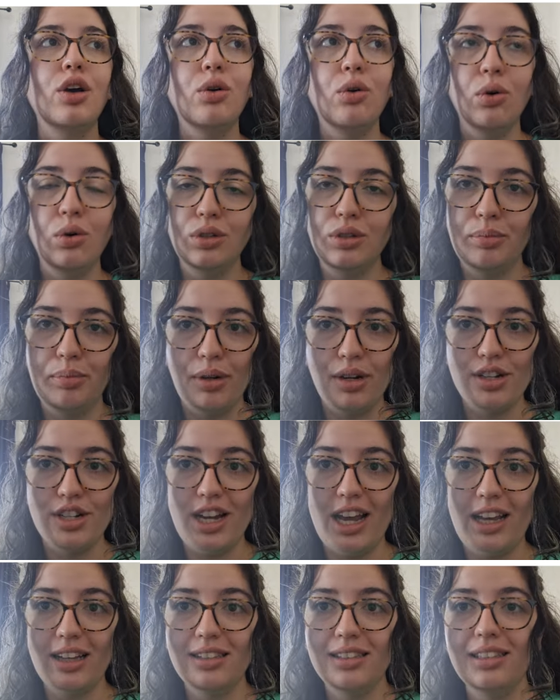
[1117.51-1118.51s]
quarter
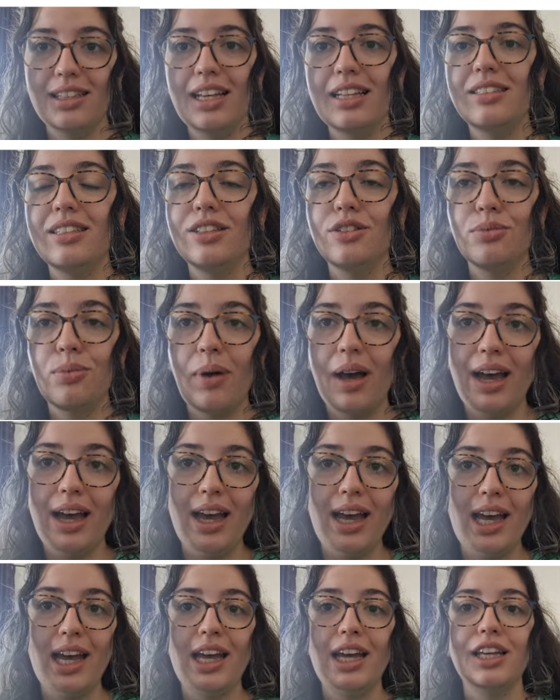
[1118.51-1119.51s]
projects, this is
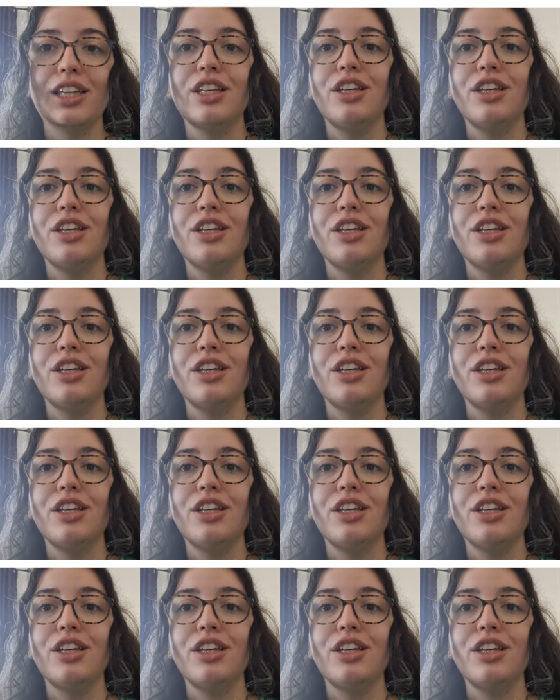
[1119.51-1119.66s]
where